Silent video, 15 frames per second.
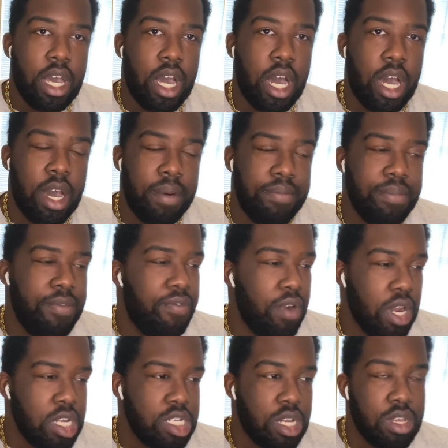Um, before
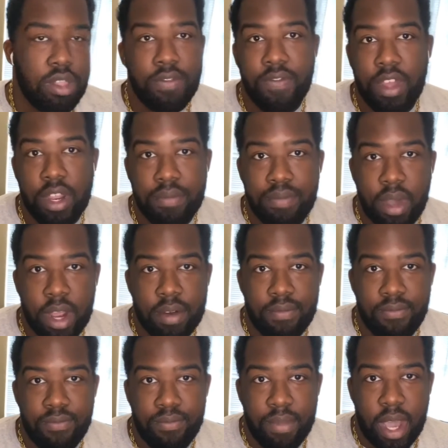I show you the video, my,
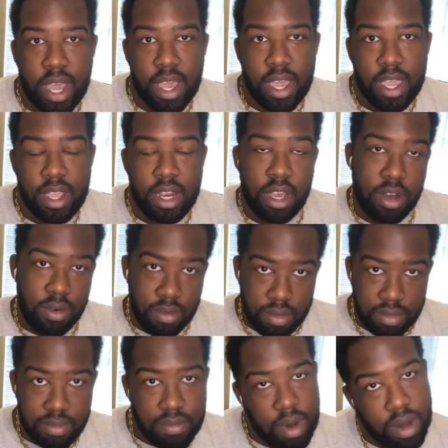my, you know,
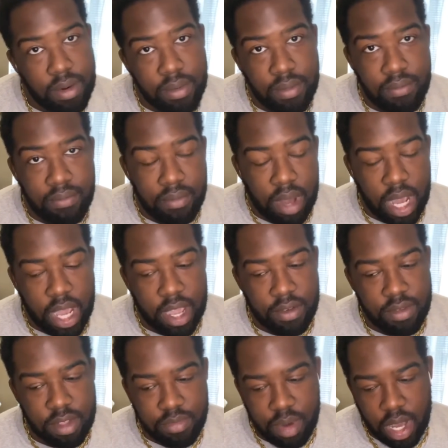my, my
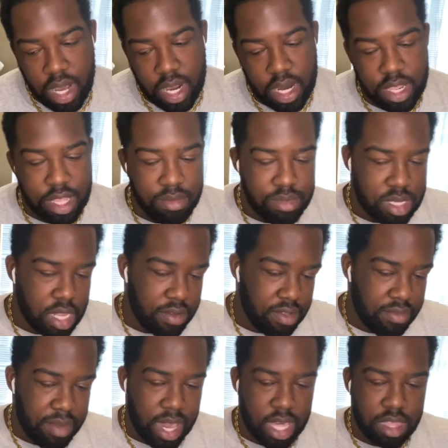response, since you the
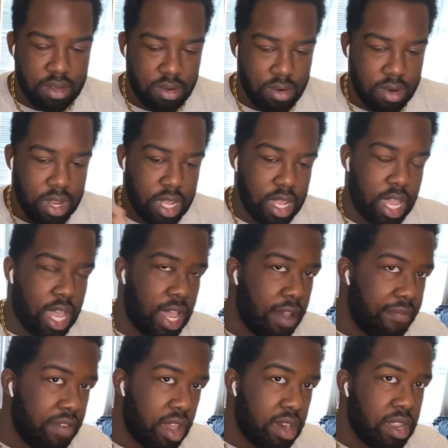backstory, I
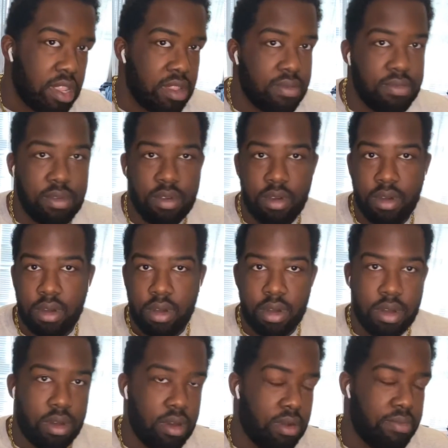found him
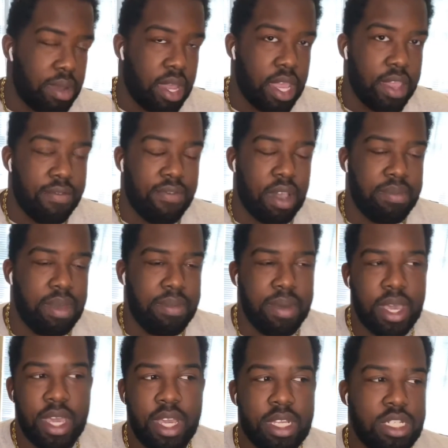on my FYP
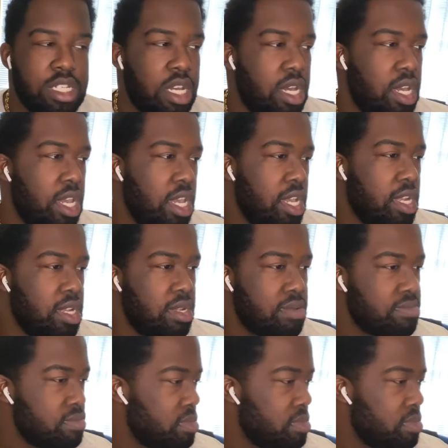page, and,